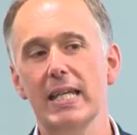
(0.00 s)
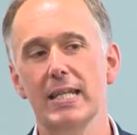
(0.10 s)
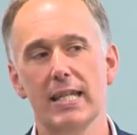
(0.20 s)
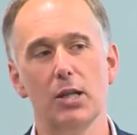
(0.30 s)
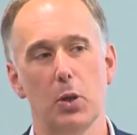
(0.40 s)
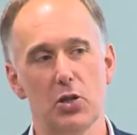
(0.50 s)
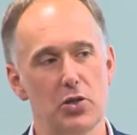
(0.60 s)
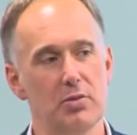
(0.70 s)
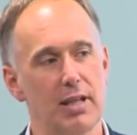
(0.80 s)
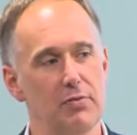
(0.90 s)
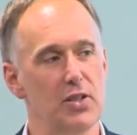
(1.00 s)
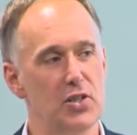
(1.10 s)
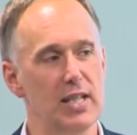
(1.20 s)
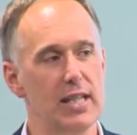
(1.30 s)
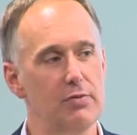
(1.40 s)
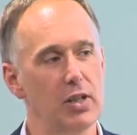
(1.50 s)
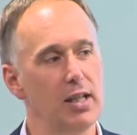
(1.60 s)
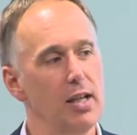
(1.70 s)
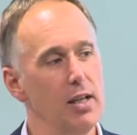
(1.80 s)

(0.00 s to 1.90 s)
easy question, given it's in the evening.